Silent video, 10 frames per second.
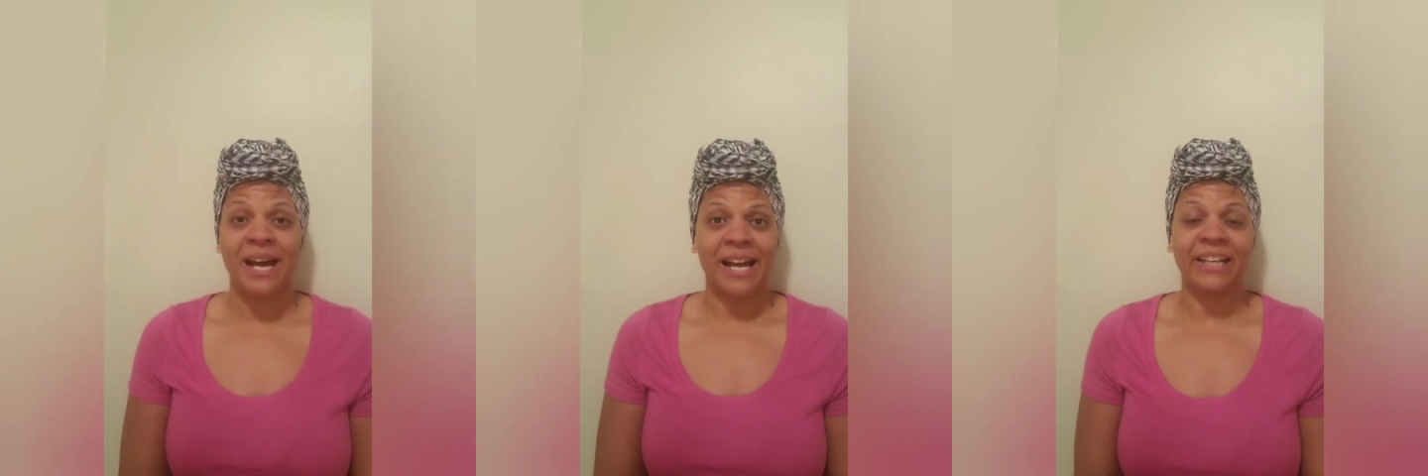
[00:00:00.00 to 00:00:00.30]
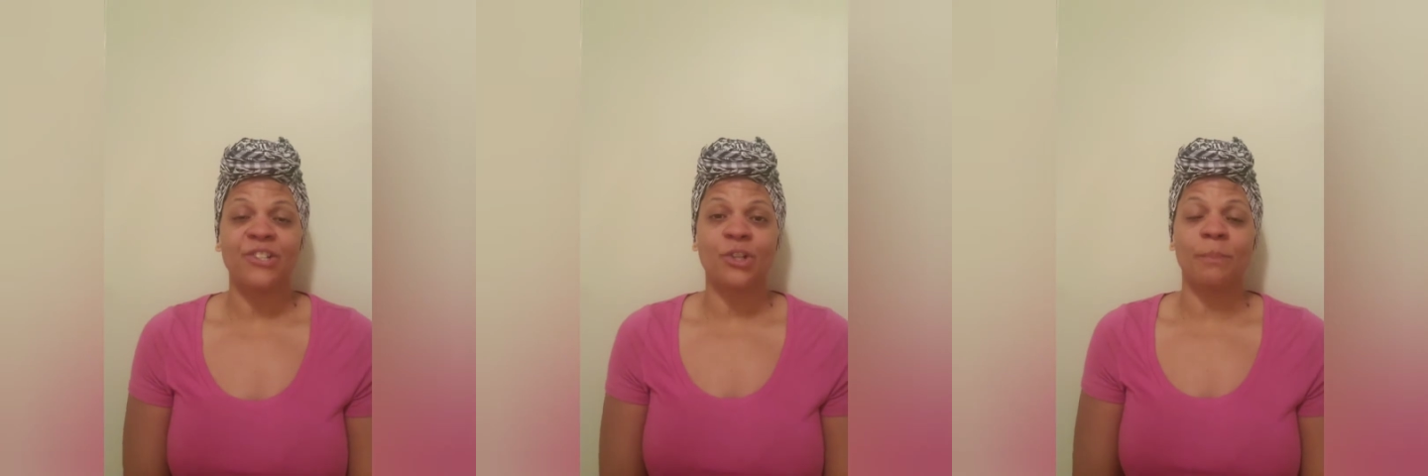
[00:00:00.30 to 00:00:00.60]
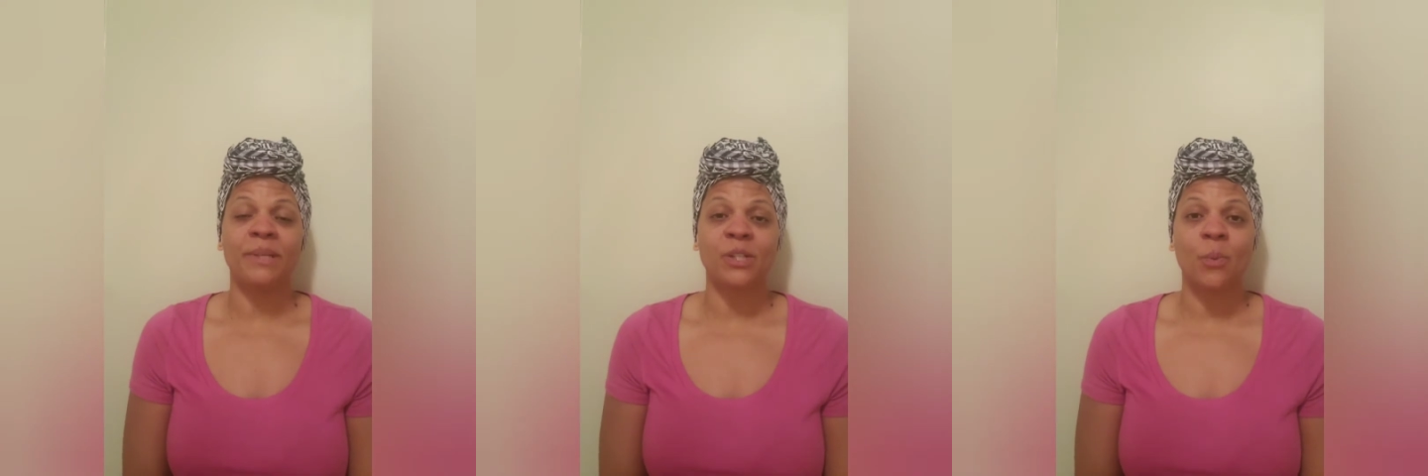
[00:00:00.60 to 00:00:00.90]
I can
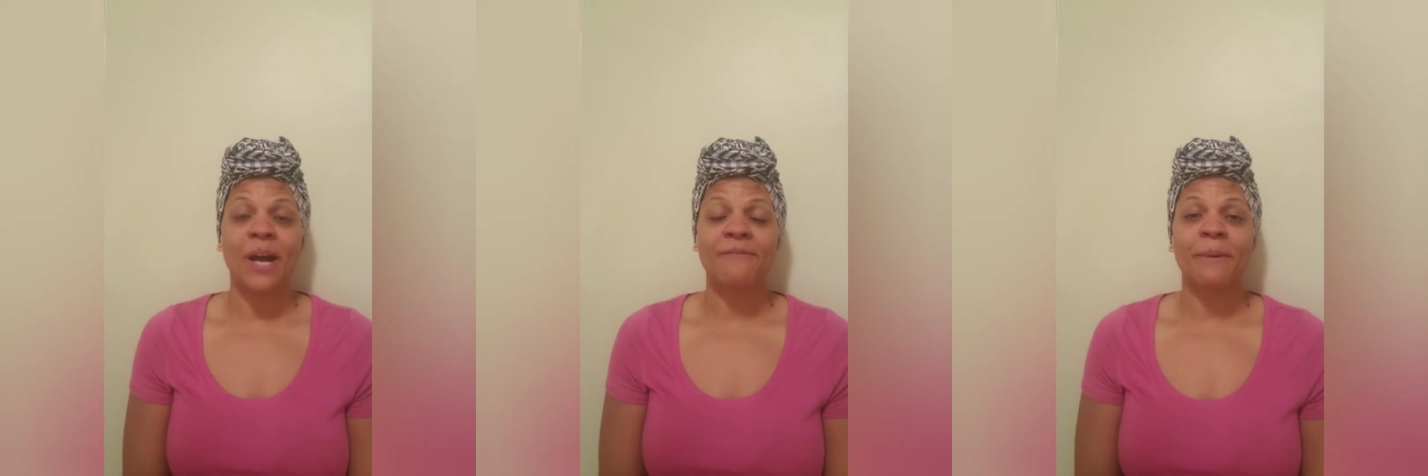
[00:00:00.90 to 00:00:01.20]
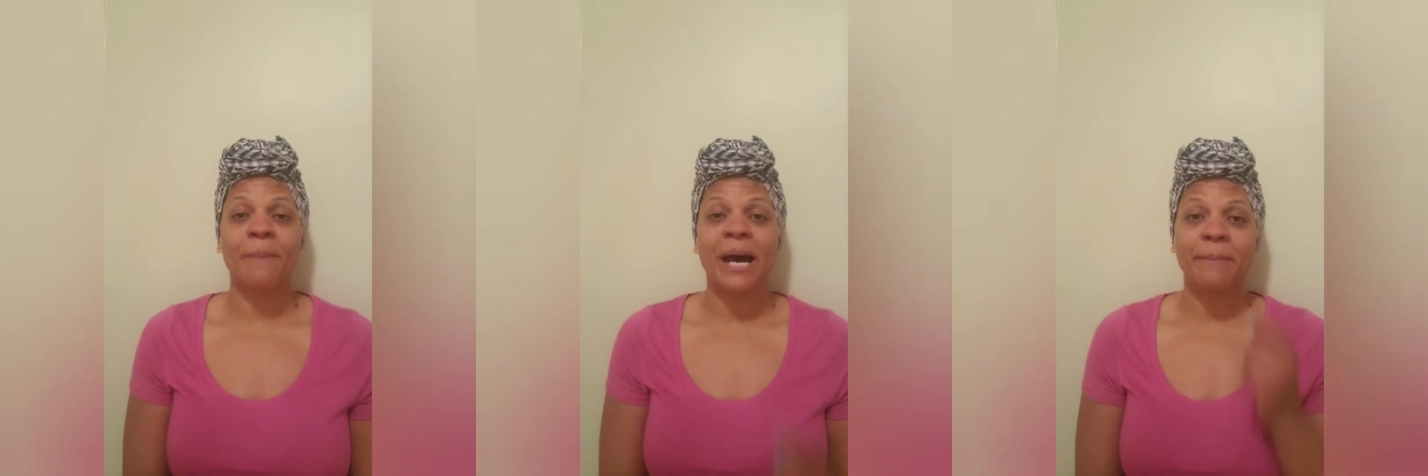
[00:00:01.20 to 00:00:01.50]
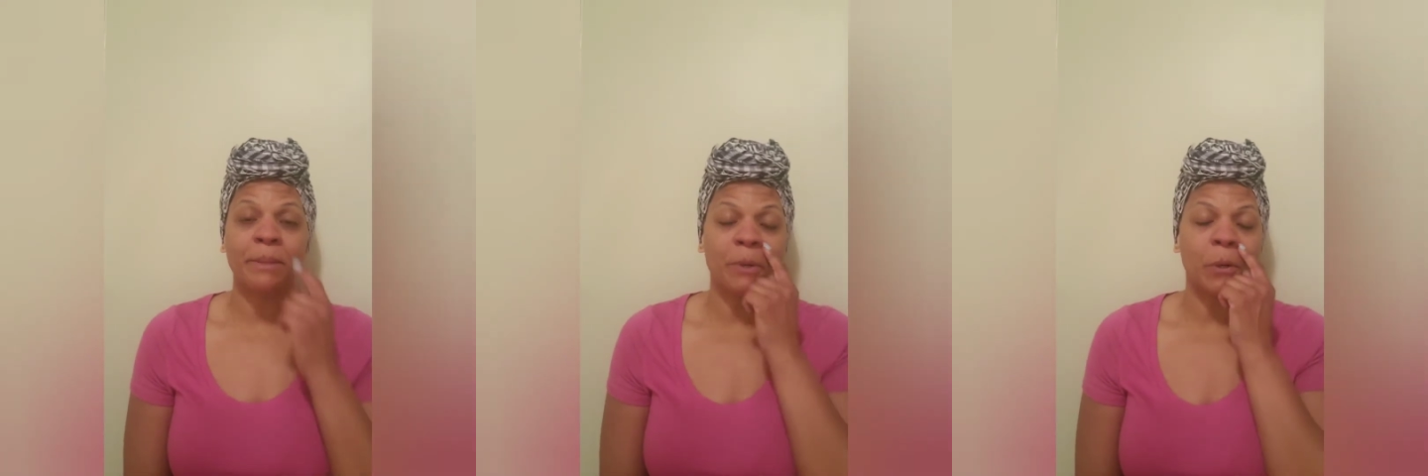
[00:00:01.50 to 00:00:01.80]
jump into wife and
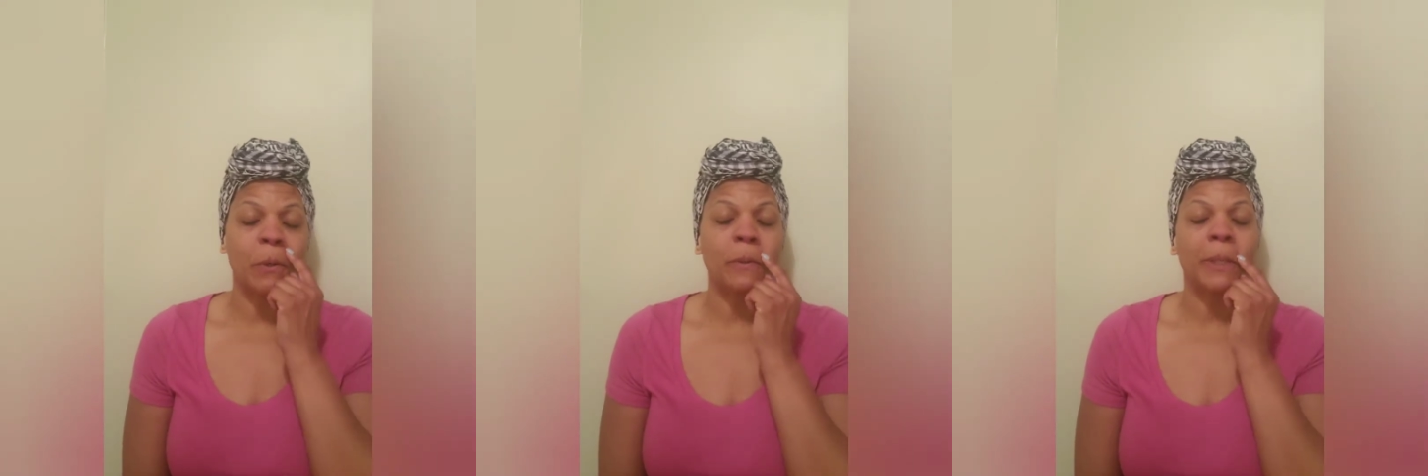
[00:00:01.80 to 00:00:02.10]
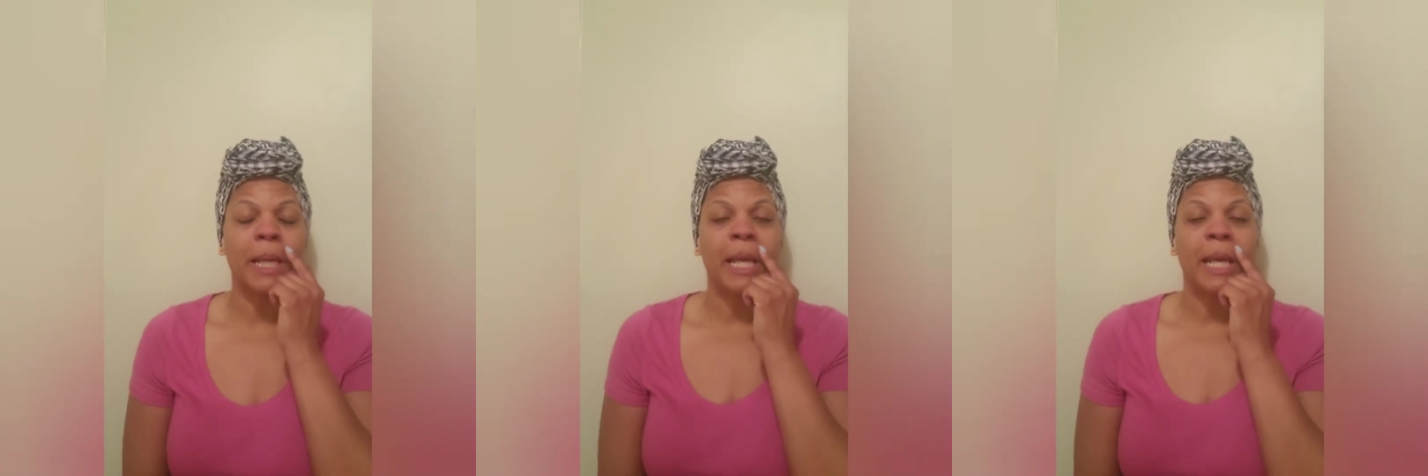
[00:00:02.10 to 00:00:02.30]
mommy mode.